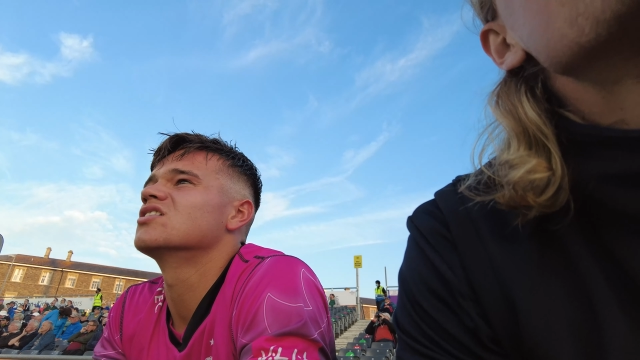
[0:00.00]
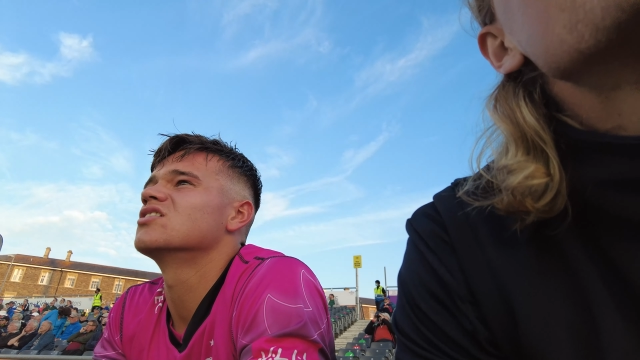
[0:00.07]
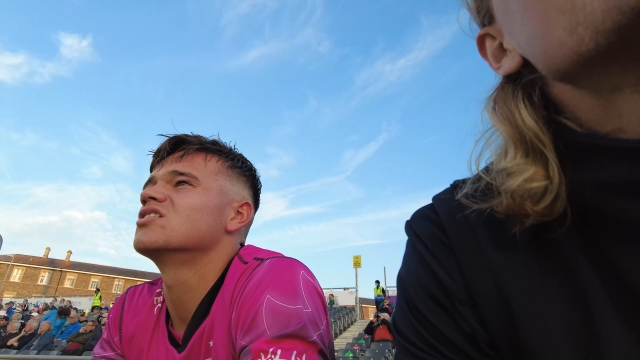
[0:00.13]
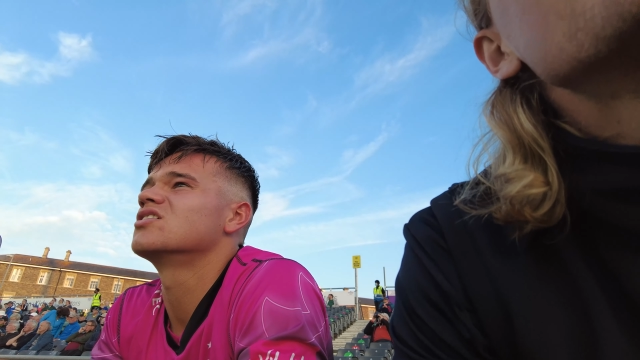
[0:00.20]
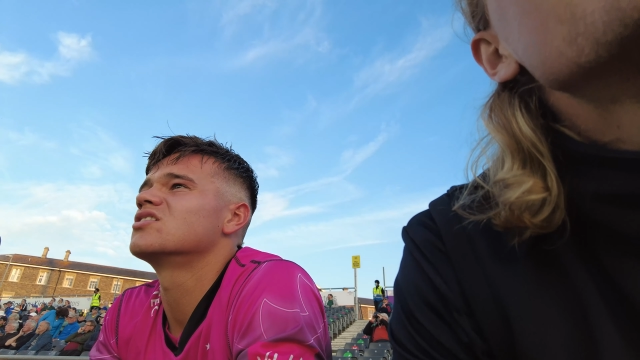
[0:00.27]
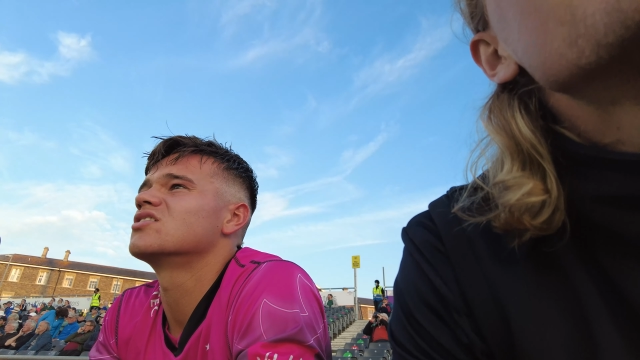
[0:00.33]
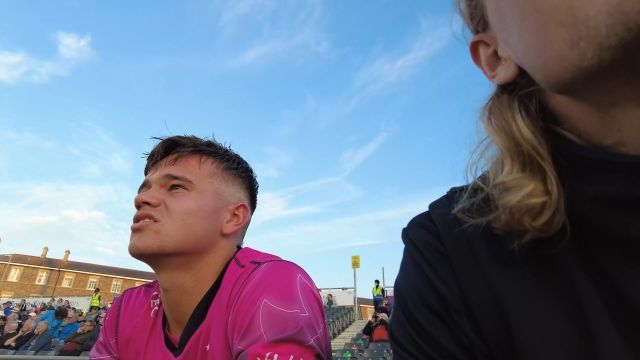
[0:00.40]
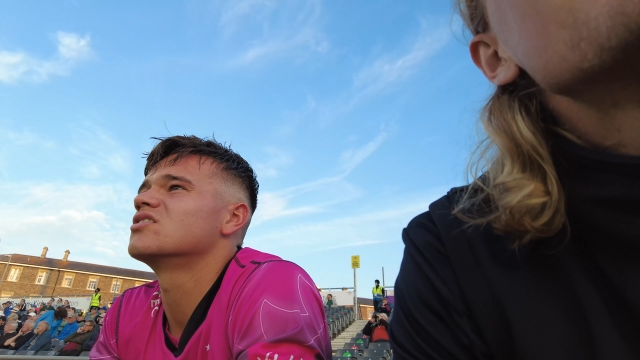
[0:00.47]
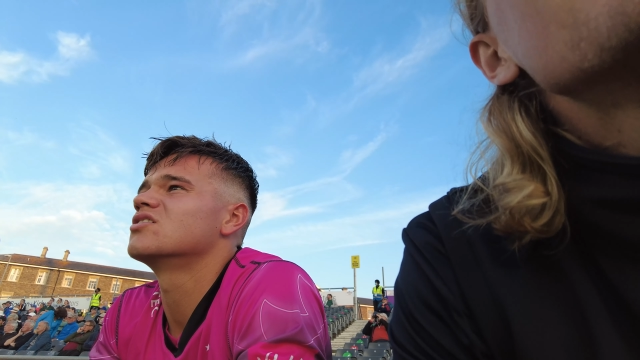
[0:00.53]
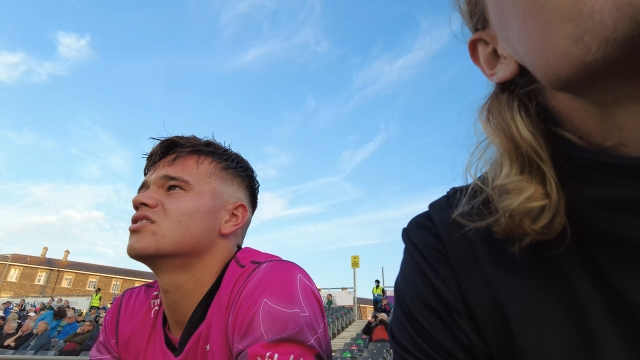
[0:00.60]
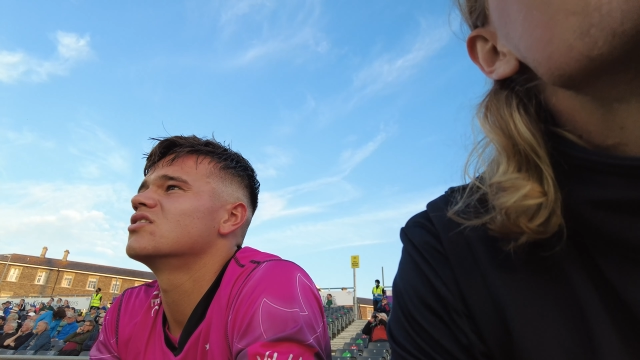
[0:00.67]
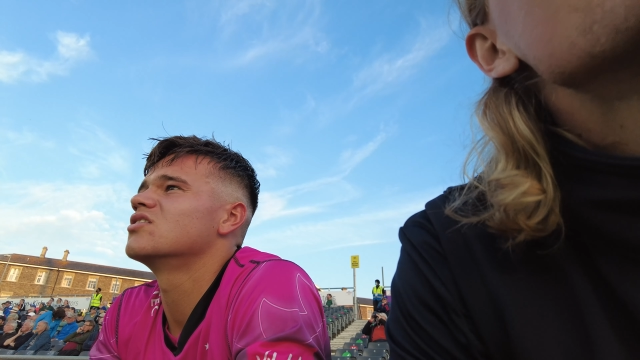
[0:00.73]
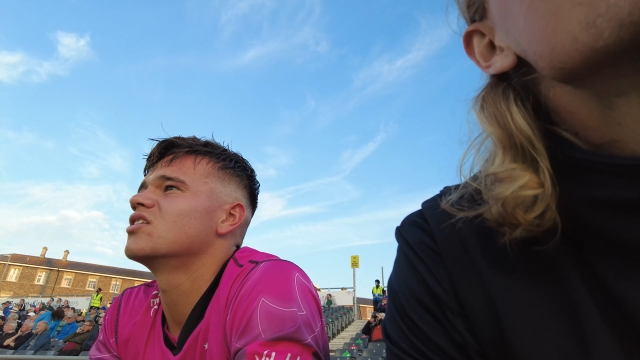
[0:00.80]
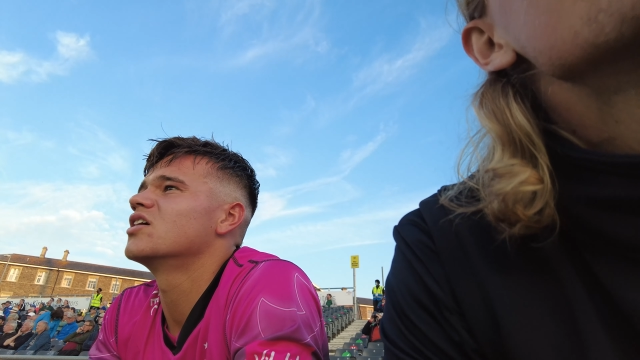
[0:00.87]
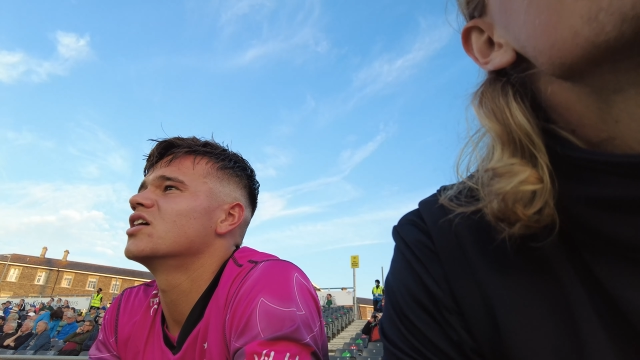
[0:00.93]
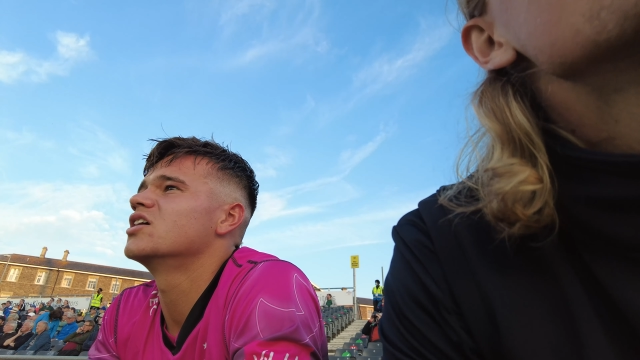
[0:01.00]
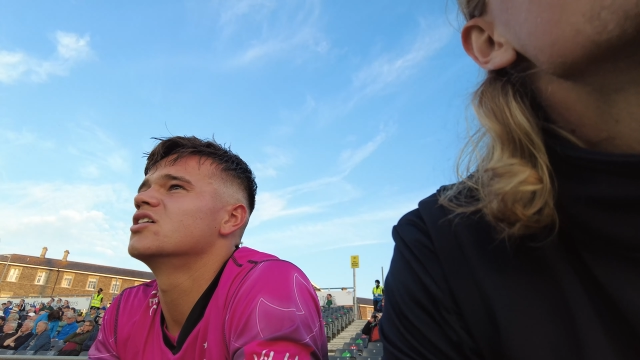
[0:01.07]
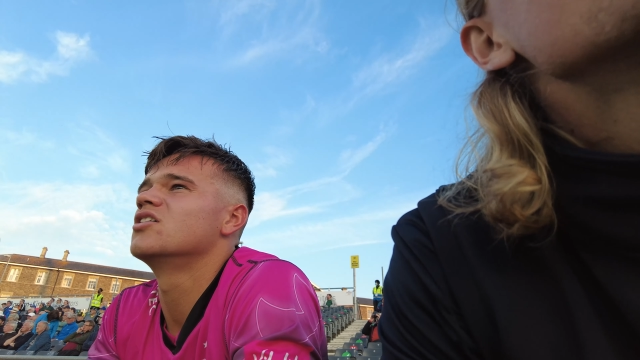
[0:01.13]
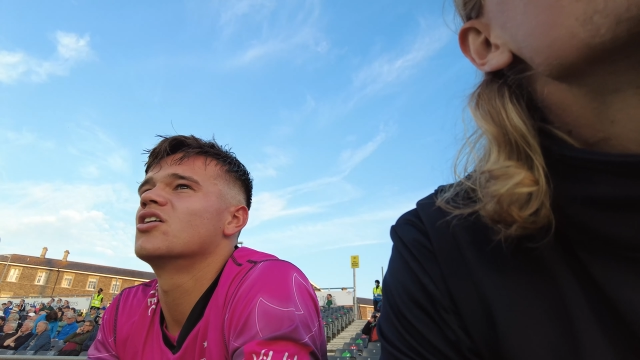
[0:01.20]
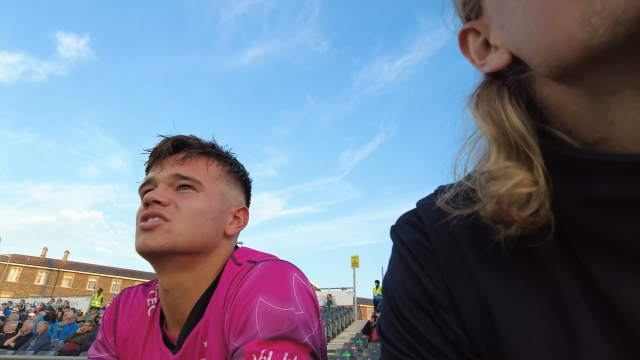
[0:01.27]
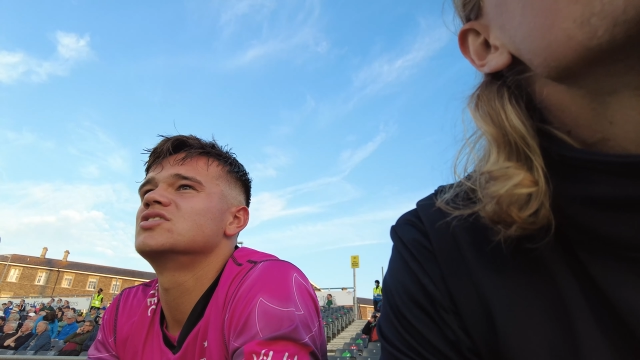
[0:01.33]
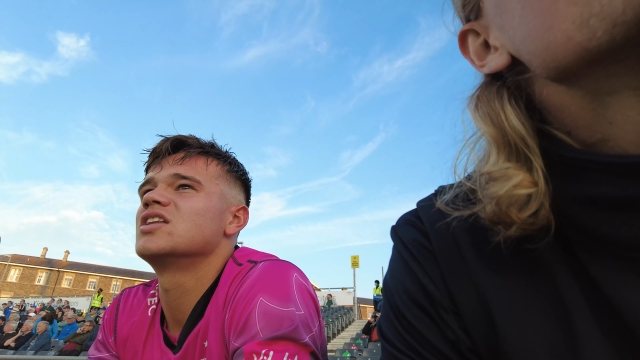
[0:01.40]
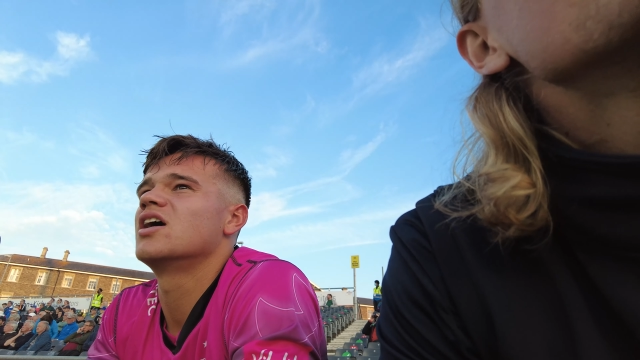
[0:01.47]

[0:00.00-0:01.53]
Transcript: I think they hit a nice